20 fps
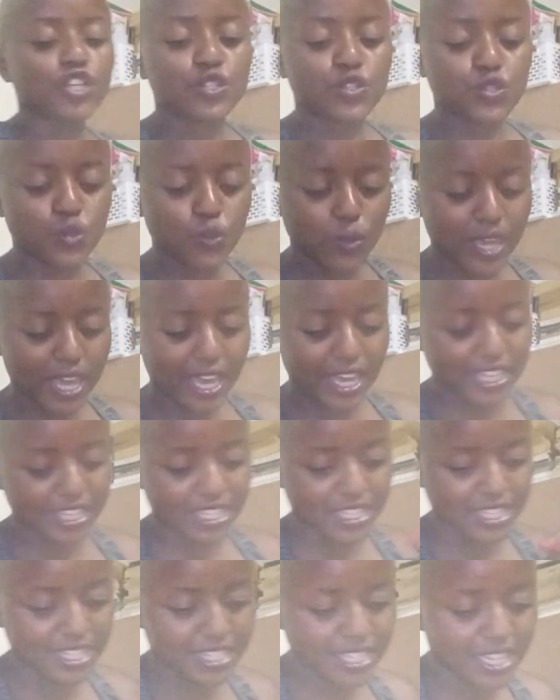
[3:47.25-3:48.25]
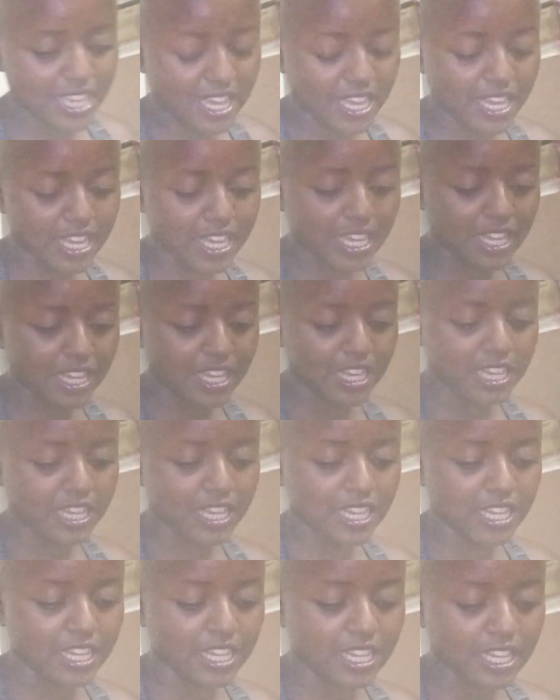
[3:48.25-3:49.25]
So guys,
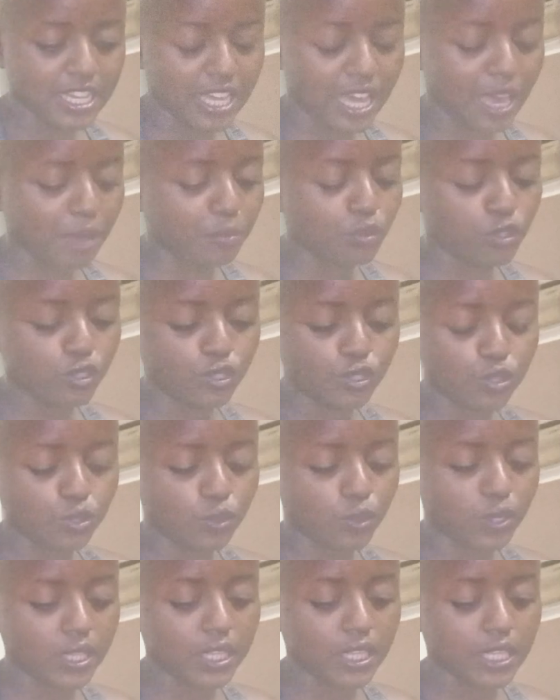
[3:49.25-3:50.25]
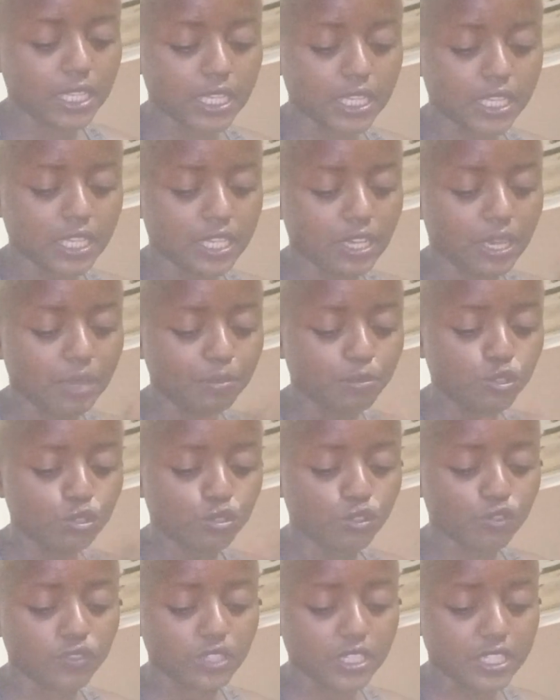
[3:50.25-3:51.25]
I'm not sure of
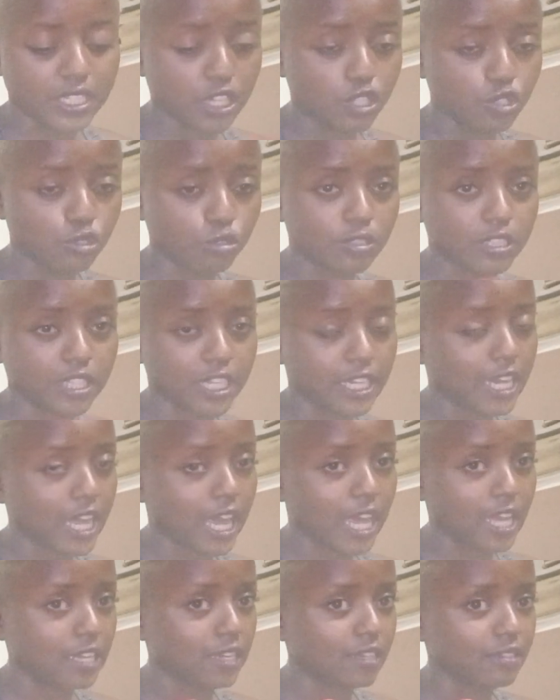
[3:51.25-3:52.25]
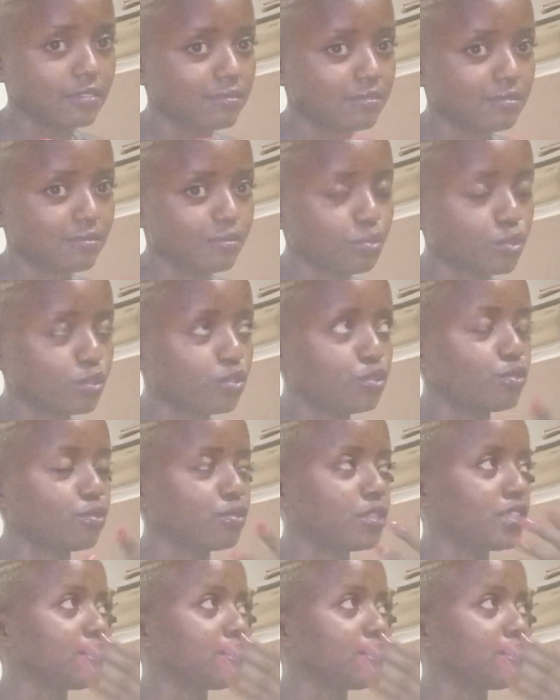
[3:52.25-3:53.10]
the title that I'll put to